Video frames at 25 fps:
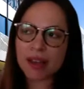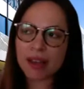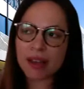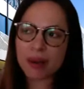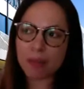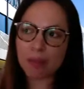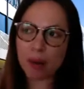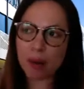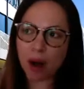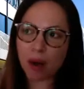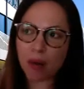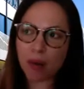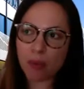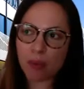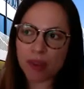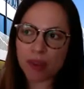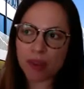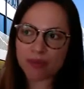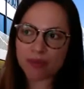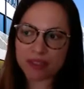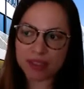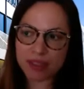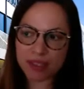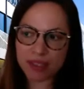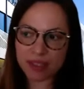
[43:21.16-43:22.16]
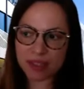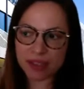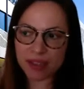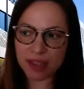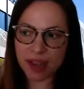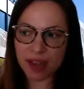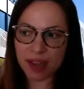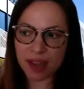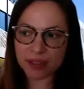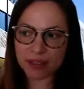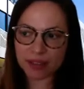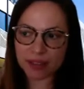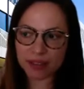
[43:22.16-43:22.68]
But we've seen
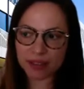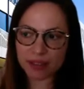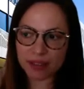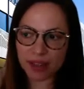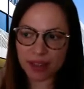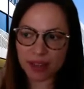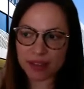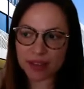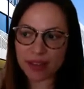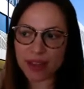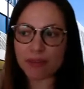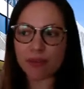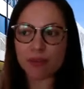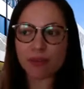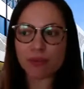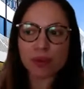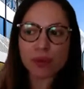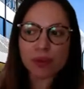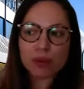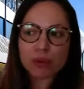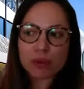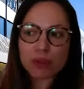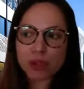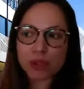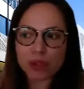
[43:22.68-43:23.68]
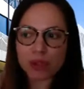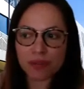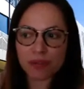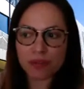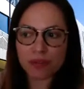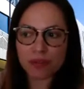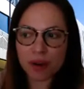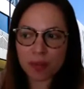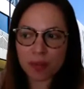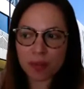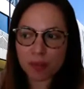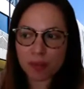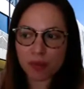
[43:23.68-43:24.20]
that evolution
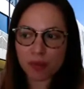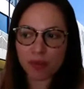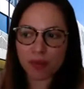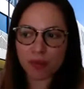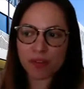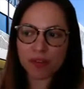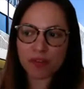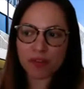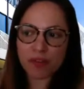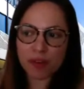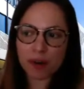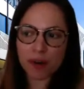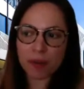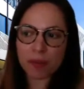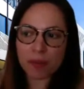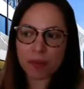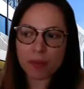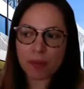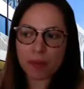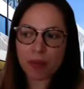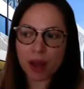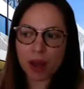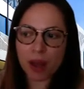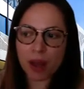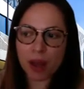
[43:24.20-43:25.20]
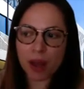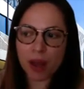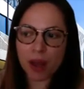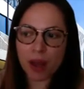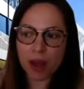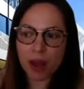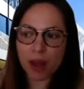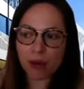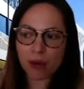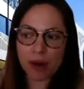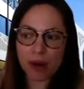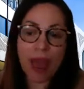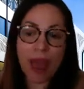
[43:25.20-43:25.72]
from moving from
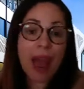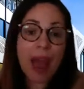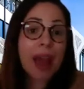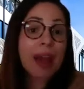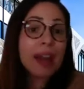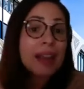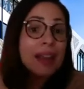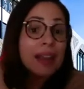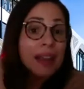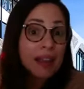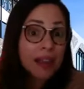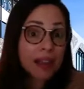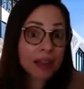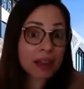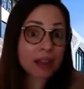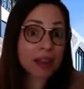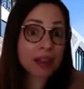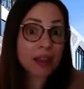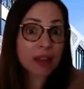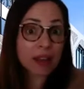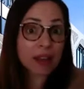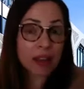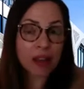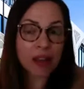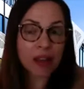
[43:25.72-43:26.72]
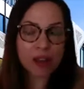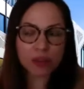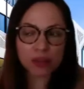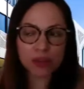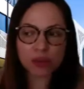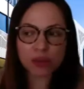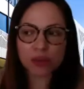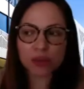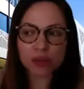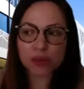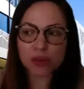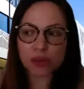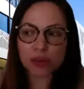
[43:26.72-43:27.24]
or adding
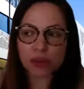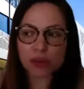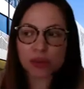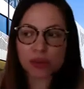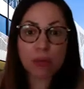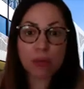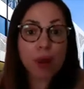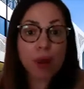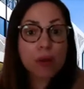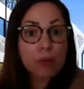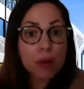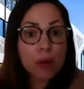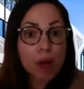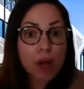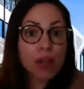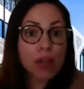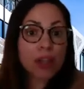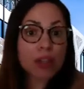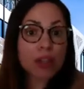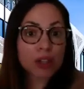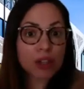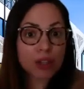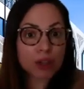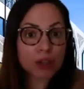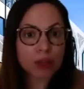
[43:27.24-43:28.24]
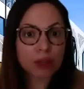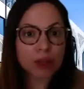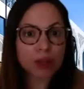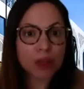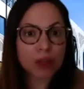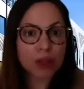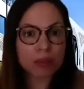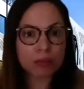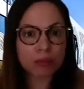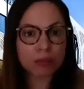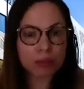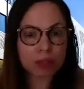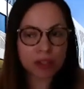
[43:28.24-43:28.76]
to the small
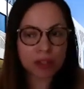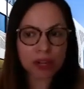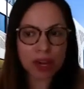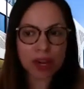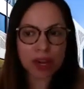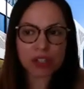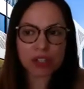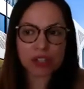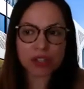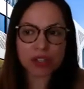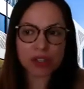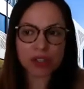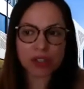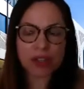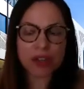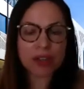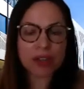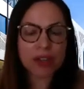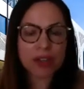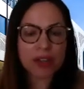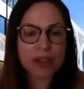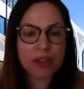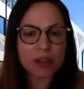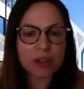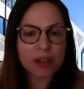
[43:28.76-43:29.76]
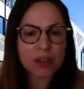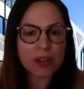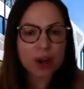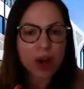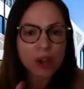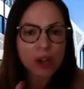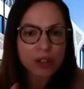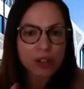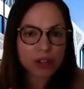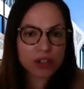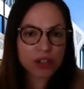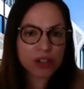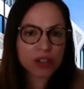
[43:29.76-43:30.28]
molecule production and
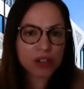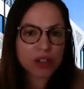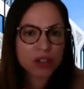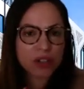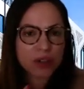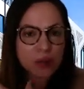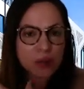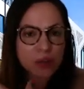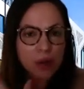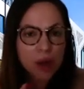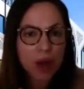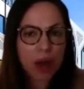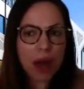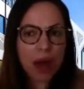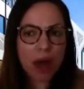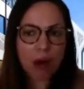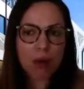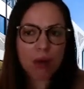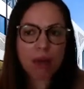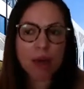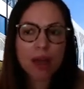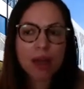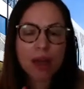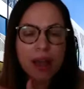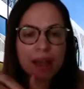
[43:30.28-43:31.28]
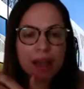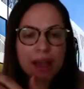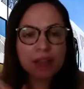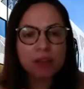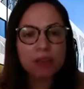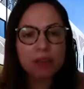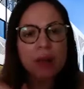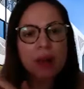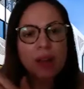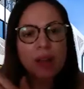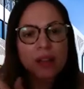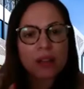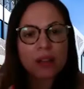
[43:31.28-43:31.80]
knowledge and know-how, as
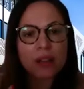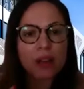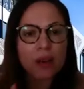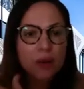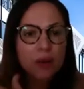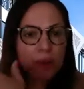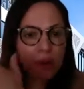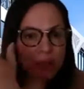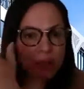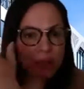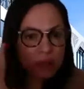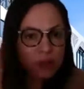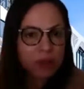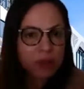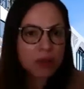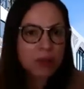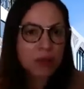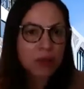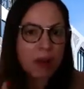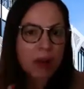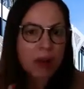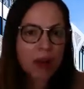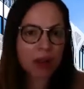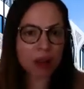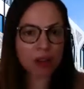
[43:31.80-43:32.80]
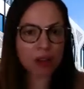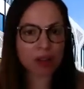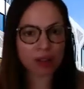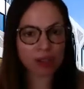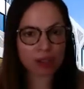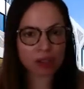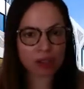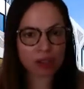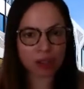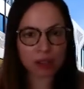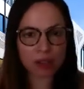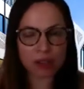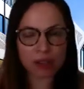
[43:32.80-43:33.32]
well going to the
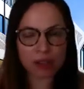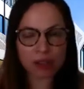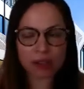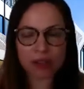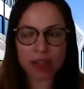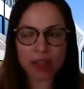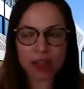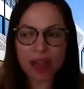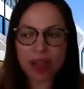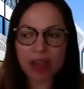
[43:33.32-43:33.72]
biologicals.